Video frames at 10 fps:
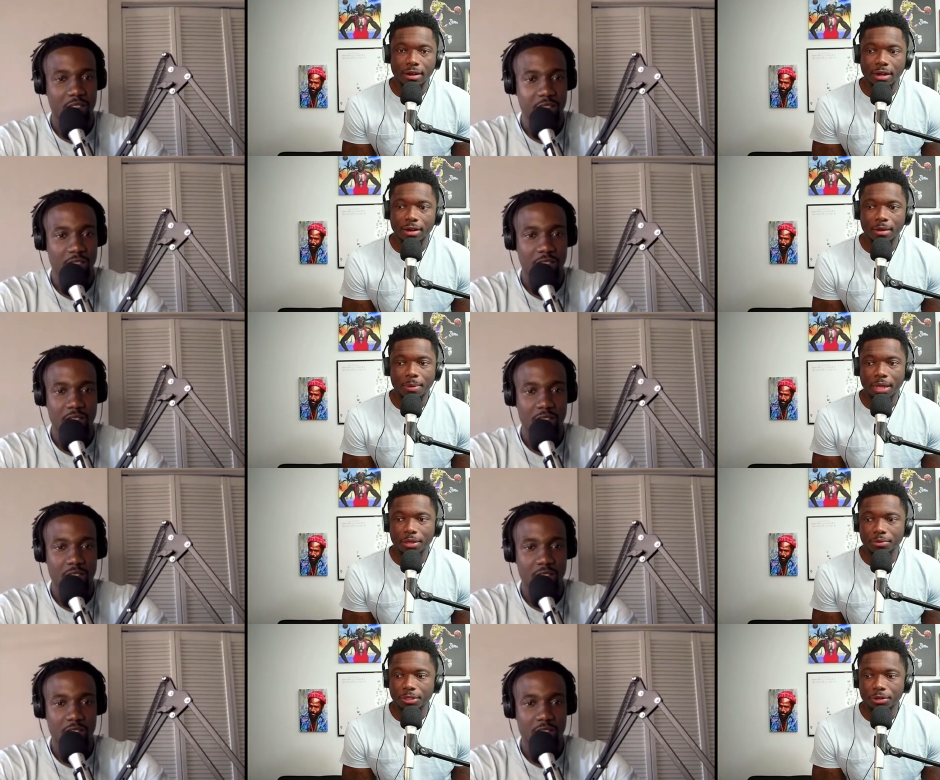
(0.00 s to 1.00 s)
Speaker 1: are
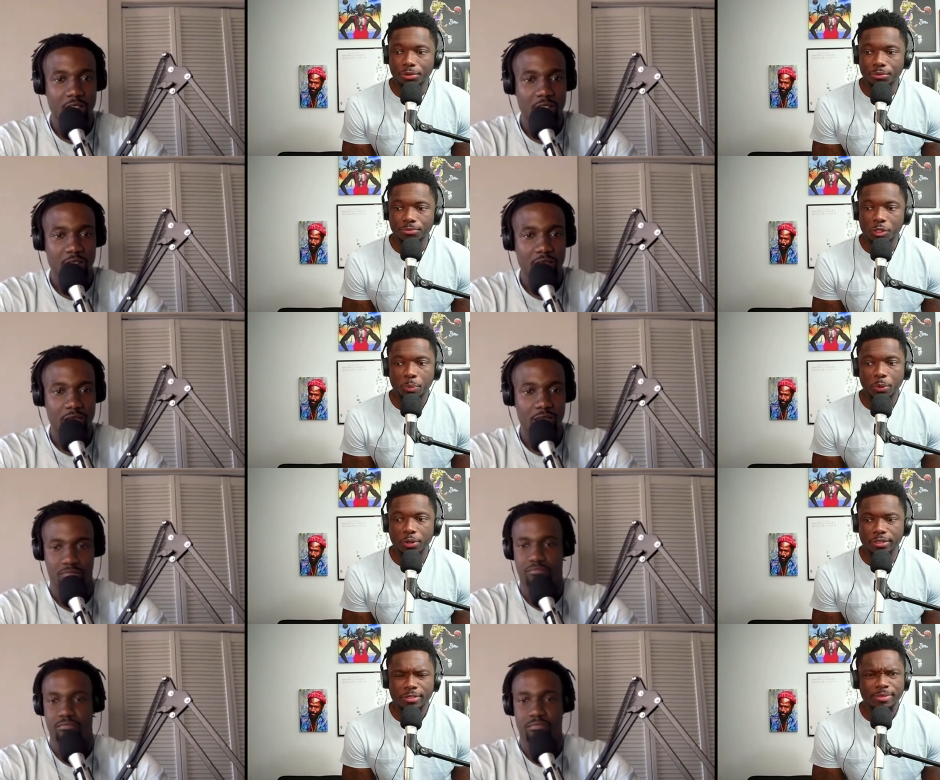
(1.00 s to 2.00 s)
about,
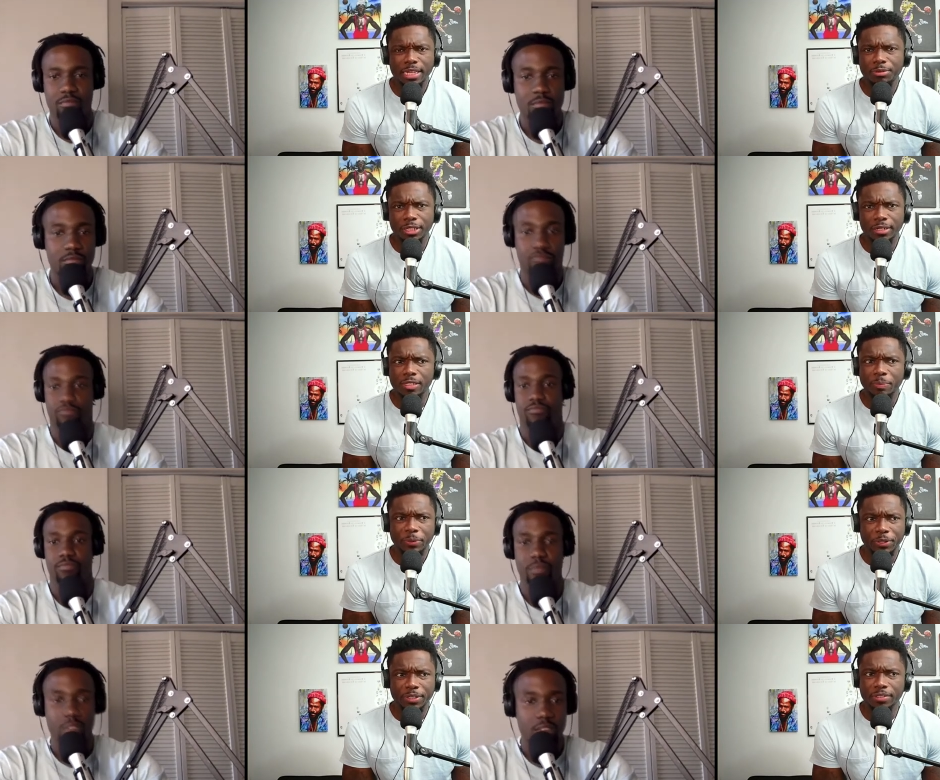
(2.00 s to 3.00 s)
sports, same shit,
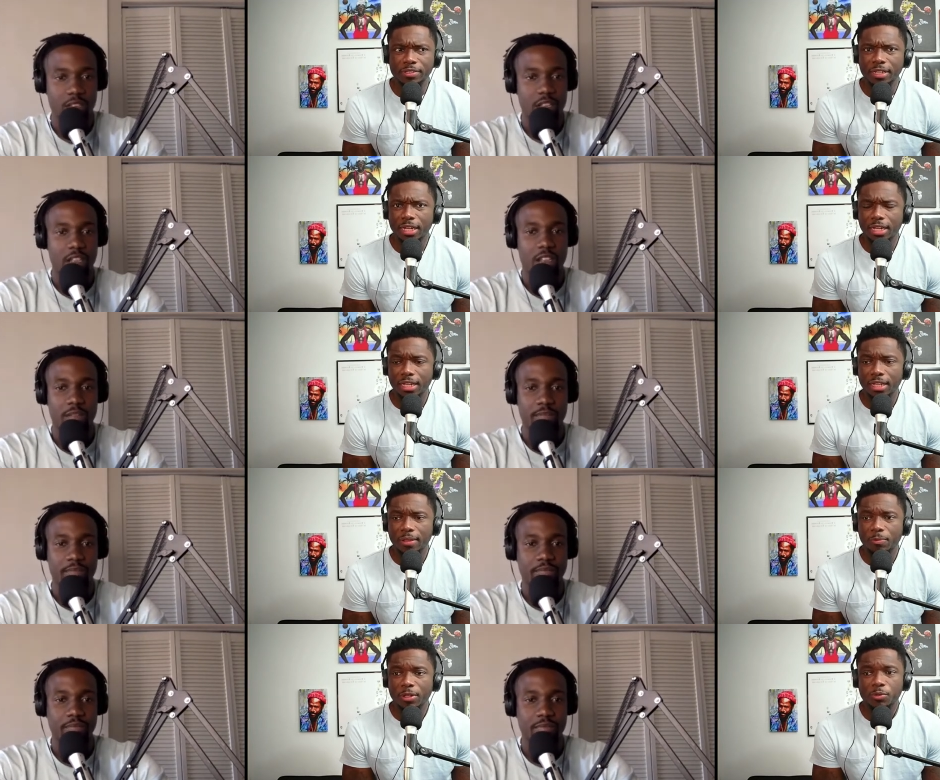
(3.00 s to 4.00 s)
sports.
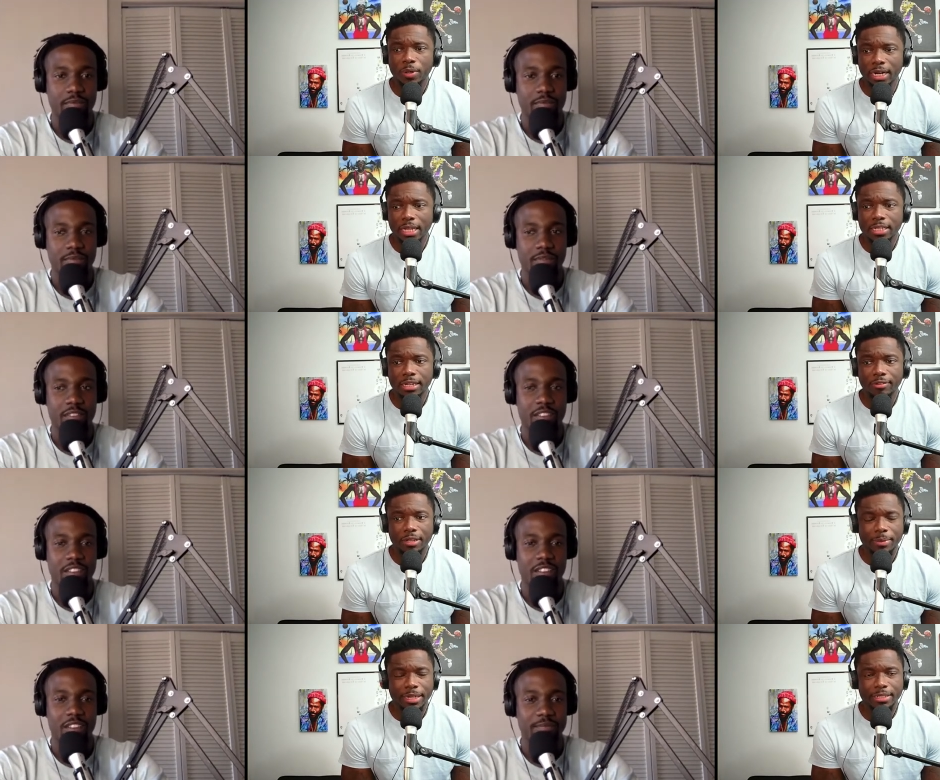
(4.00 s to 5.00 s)
There's one guy that's like
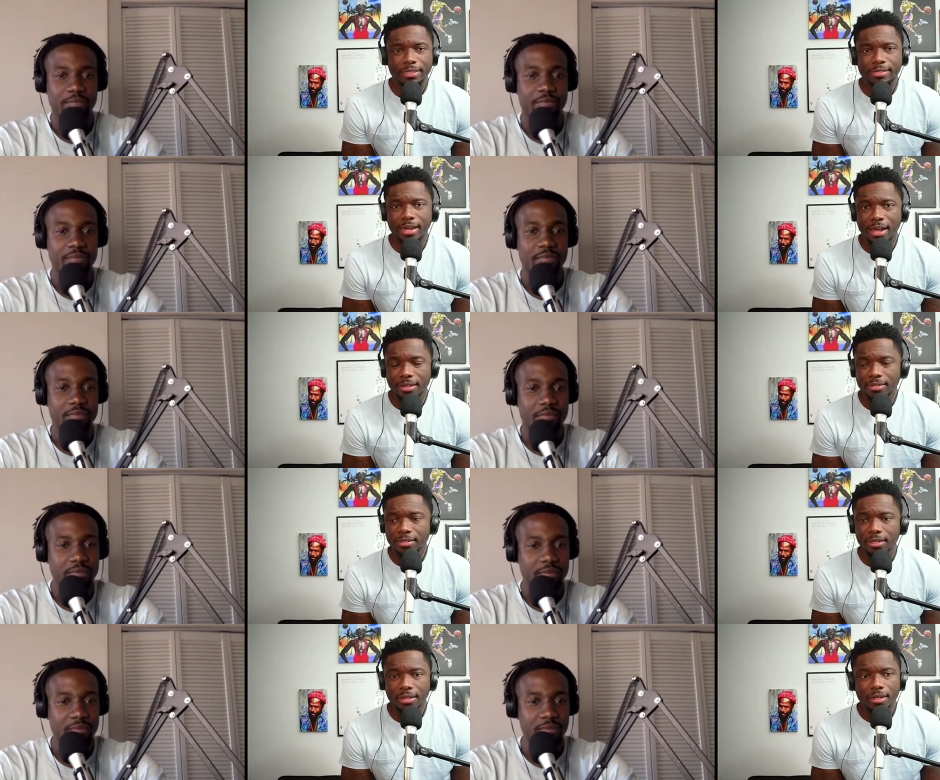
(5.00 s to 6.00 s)
really big into
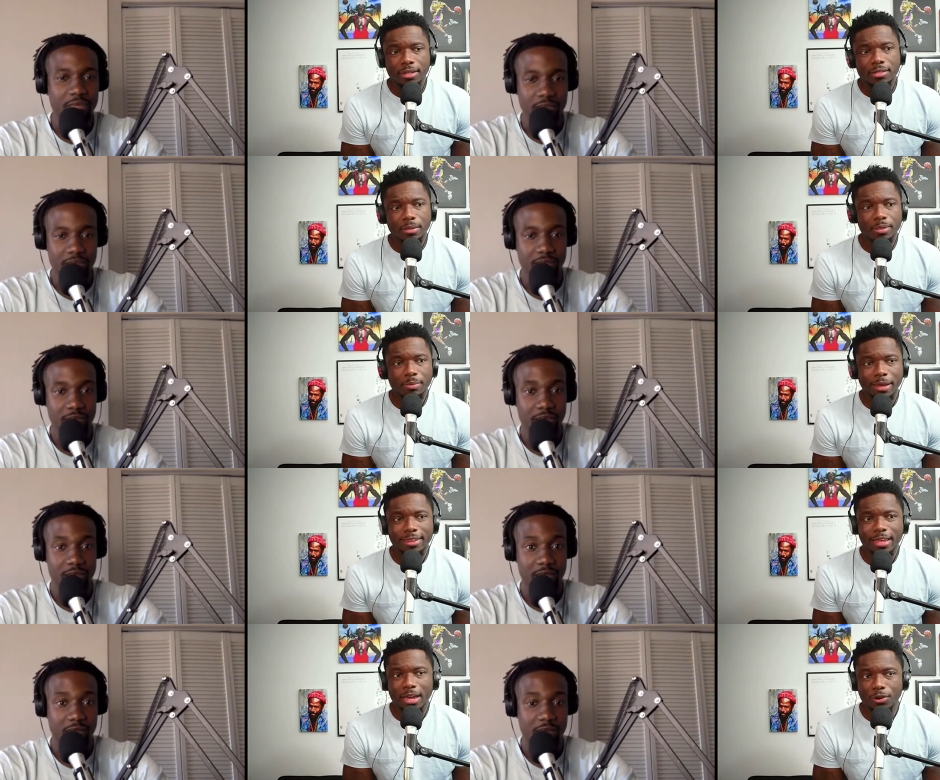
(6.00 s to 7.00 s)
stocks. So it's
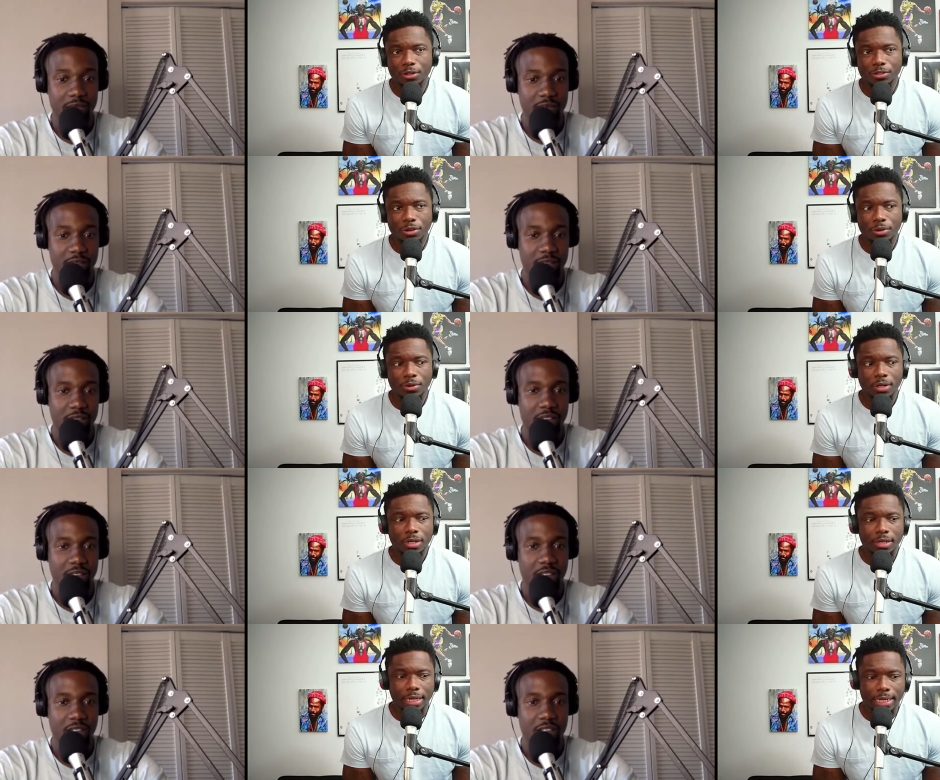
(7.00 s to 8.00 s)
about that also.
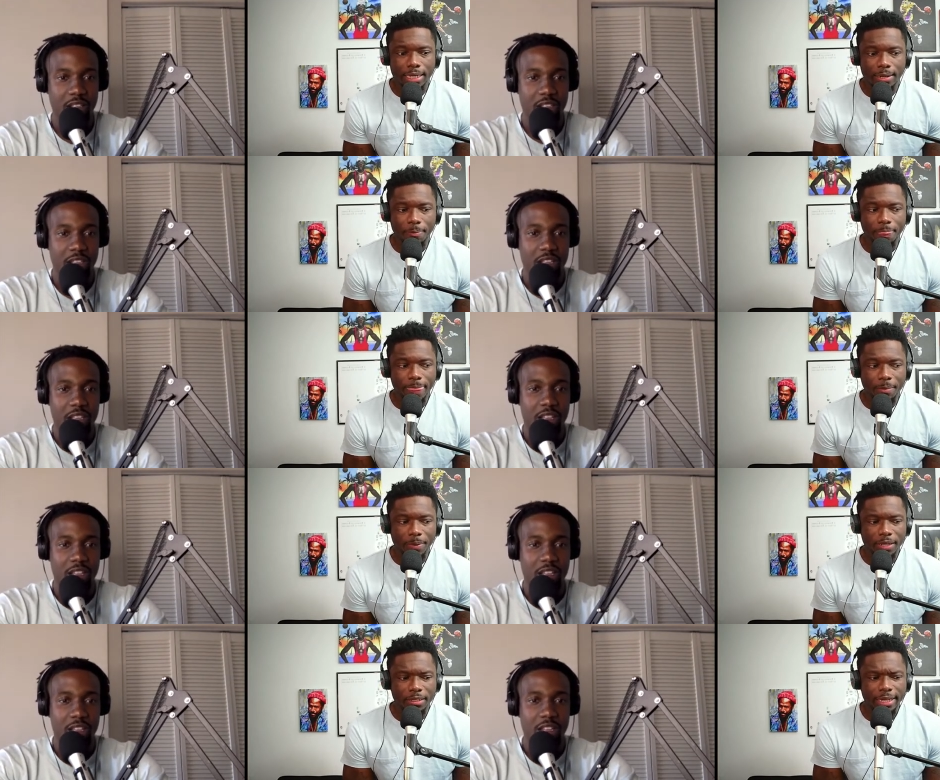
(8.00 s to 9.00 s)

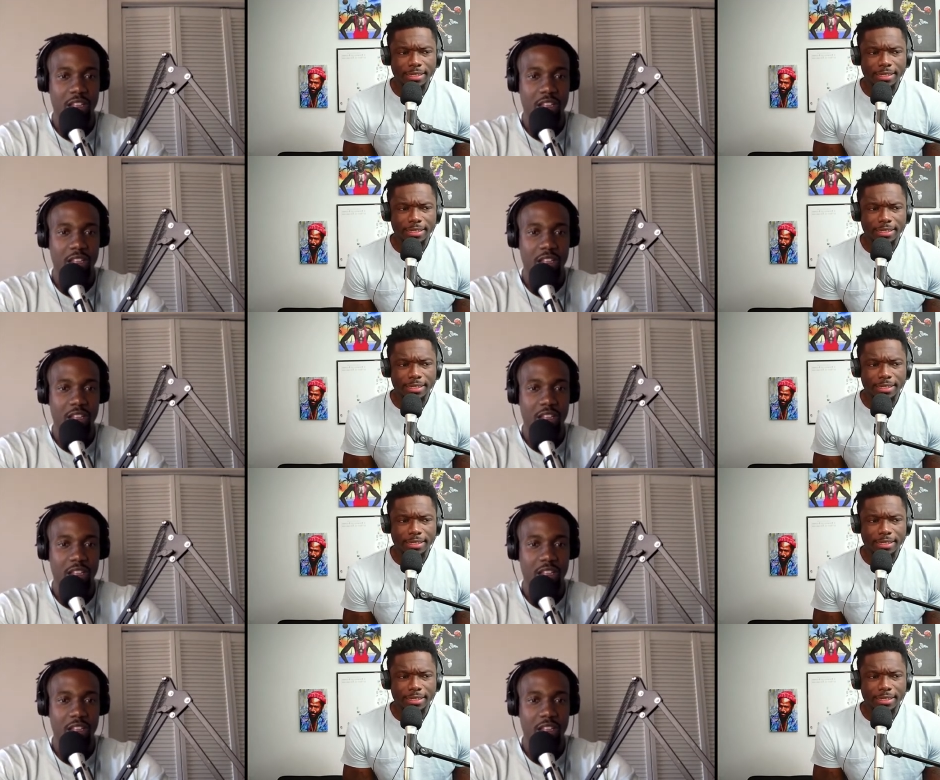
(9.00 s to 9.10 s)
But yeah,